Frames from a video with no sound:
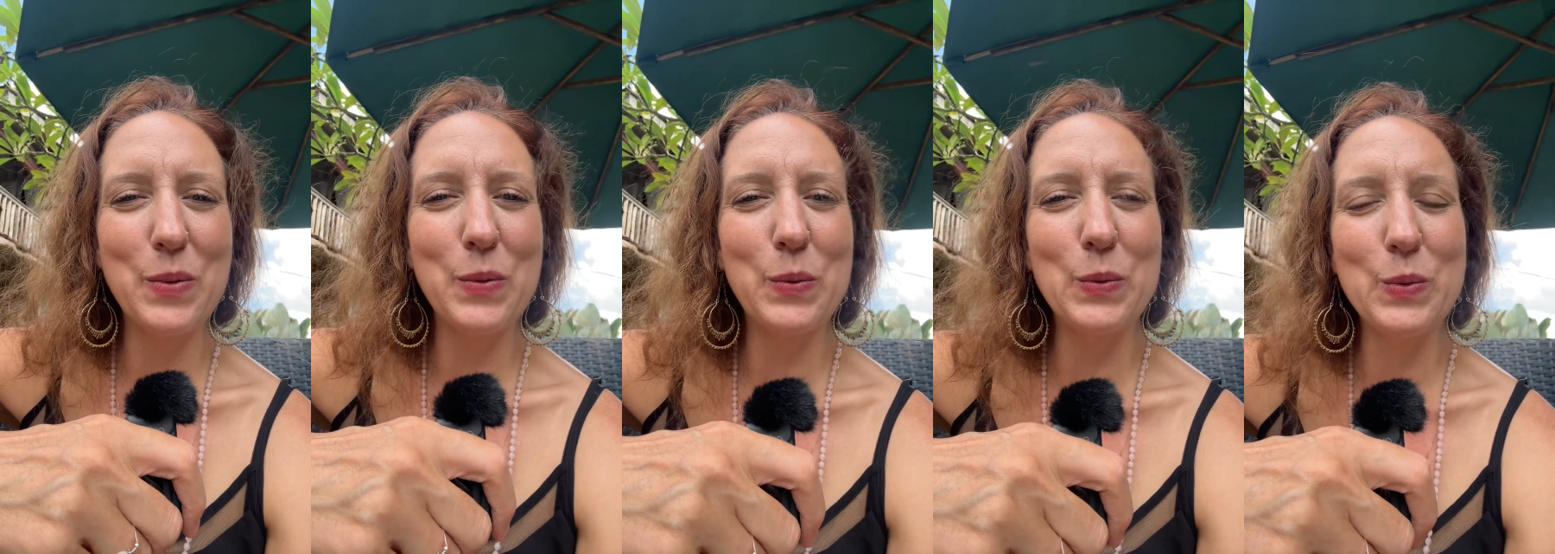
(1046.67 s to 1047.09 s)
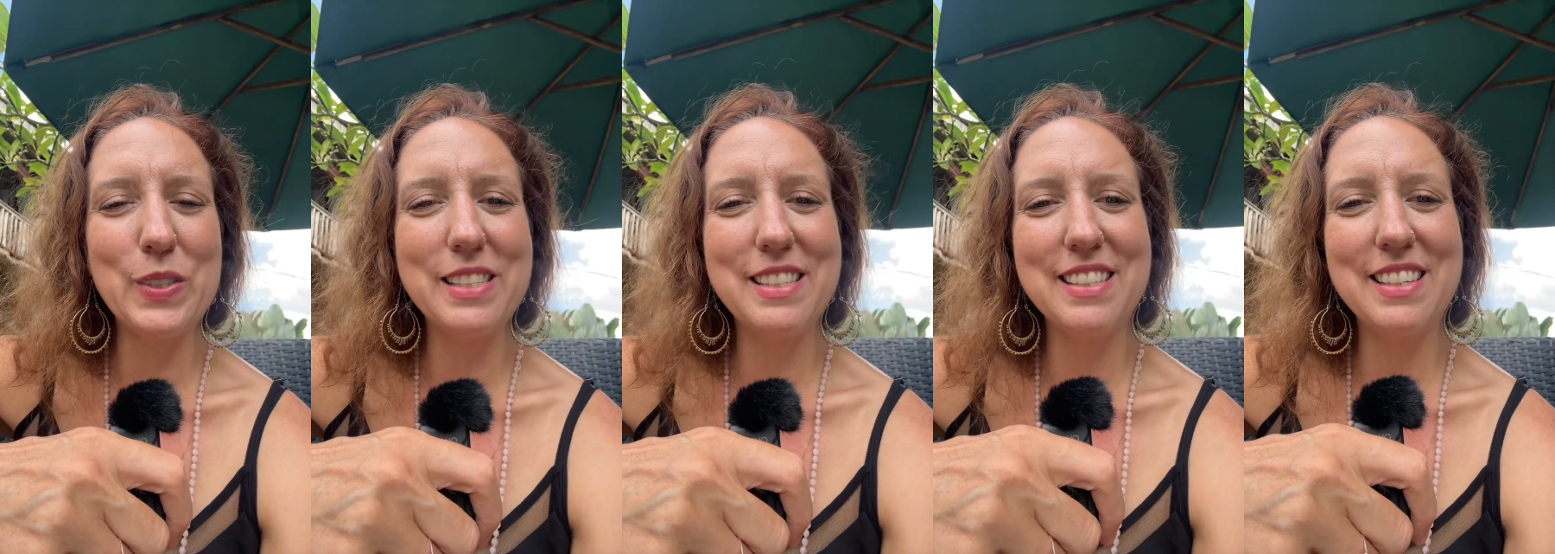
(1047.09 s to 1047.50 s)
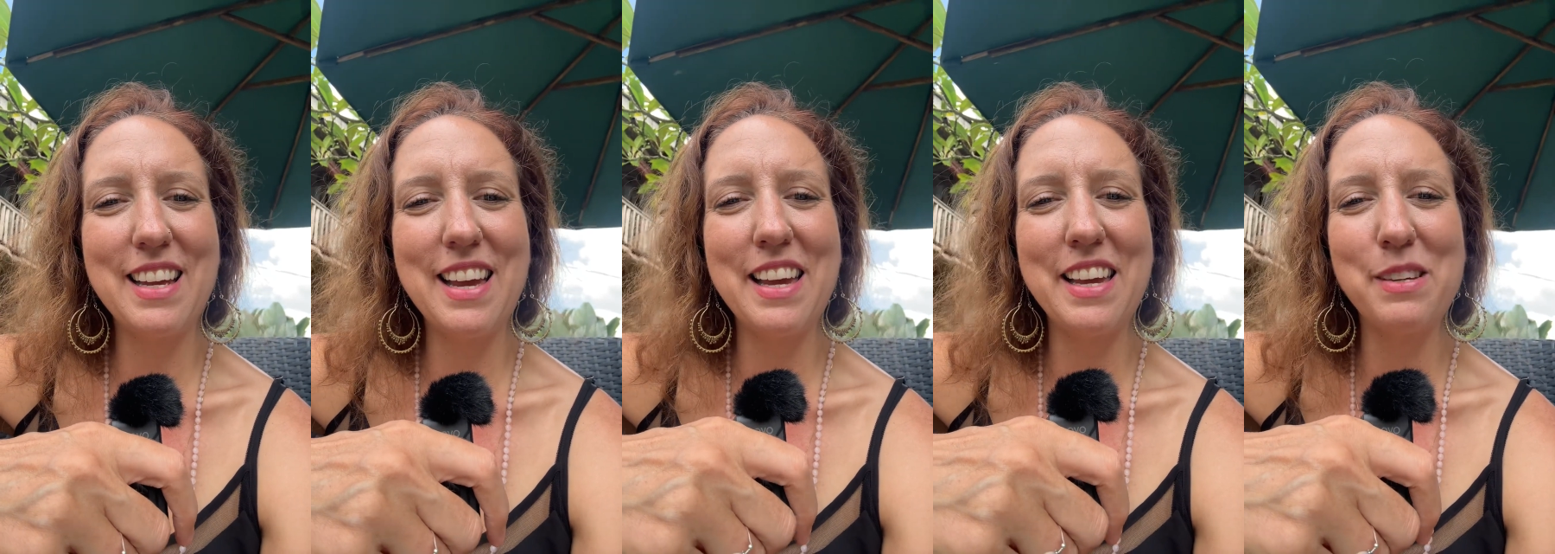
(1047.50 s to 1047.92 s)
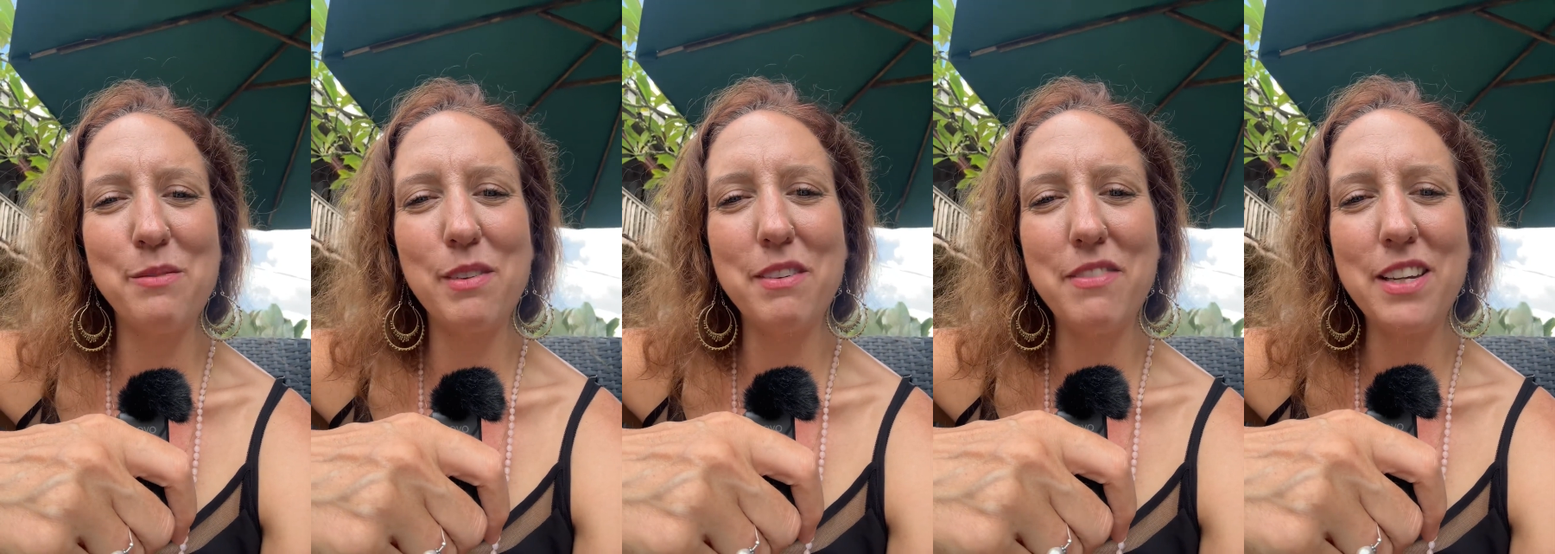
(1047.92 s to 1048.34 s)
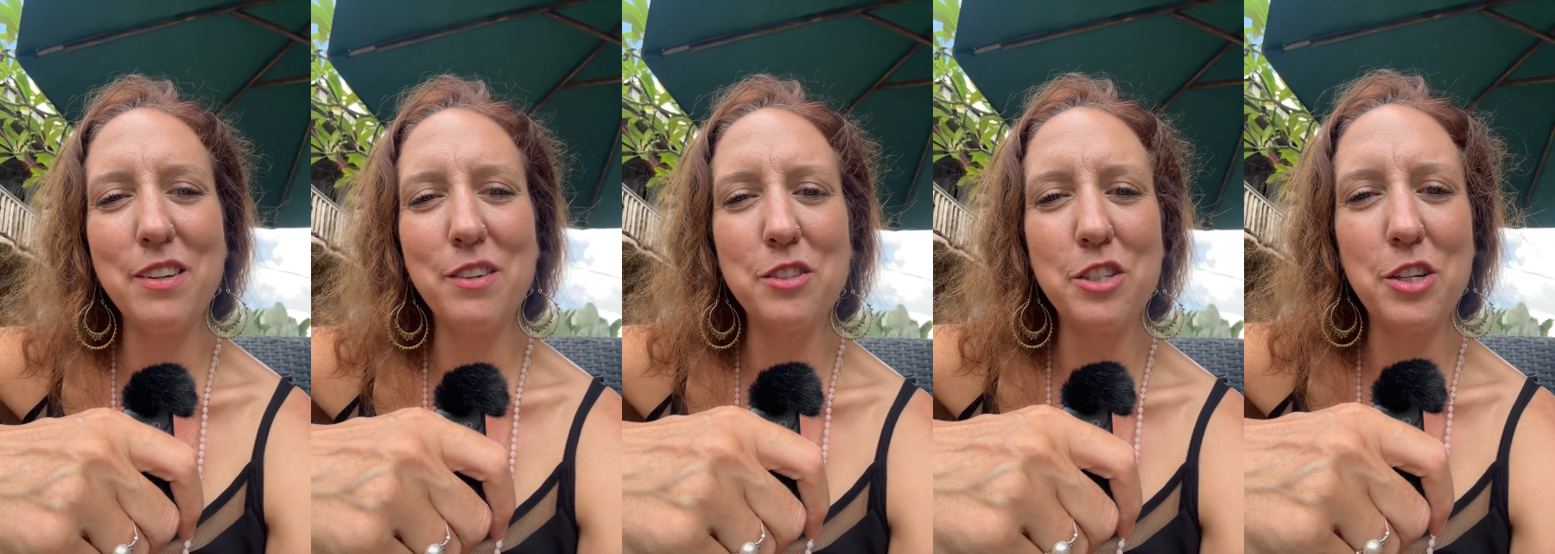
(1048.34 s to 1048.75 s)
old and
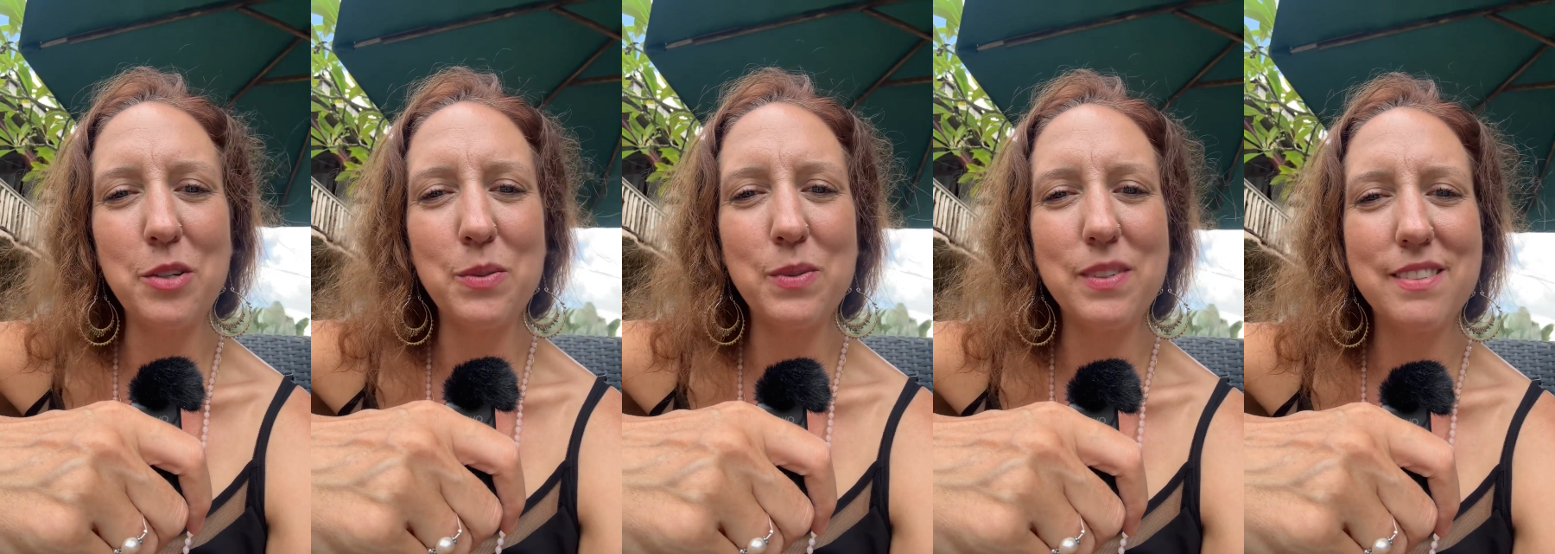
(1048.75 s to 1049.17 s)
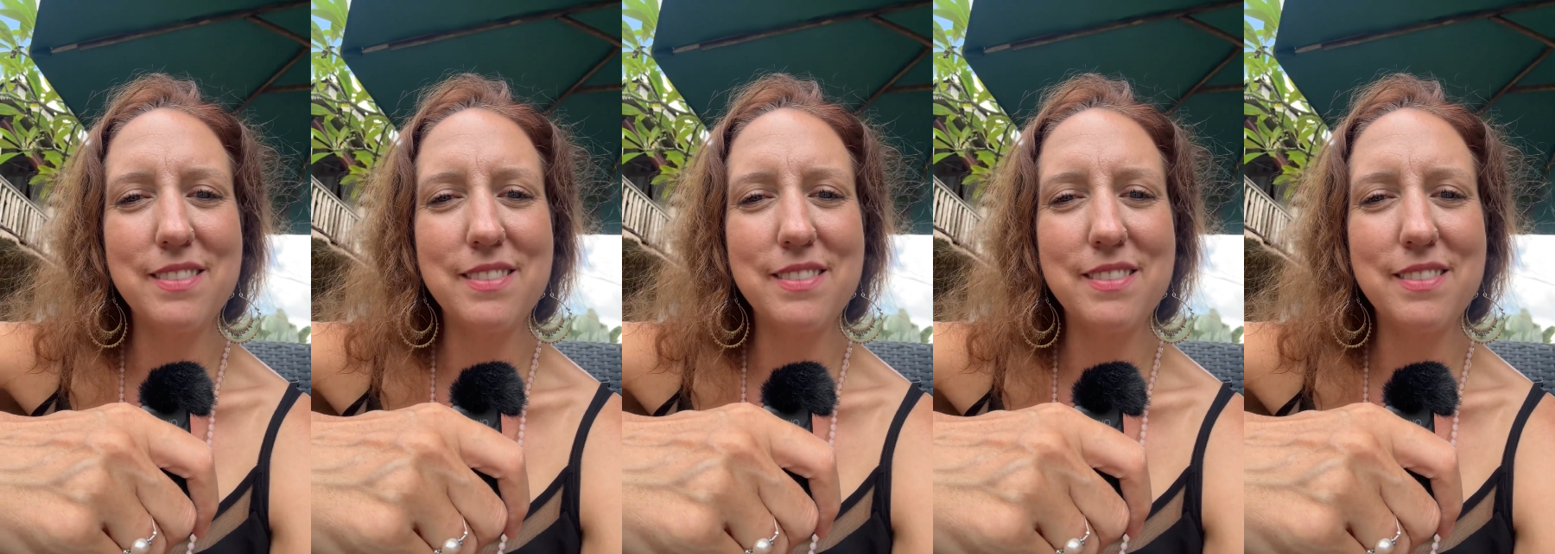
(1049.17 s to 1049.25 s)
reveal new,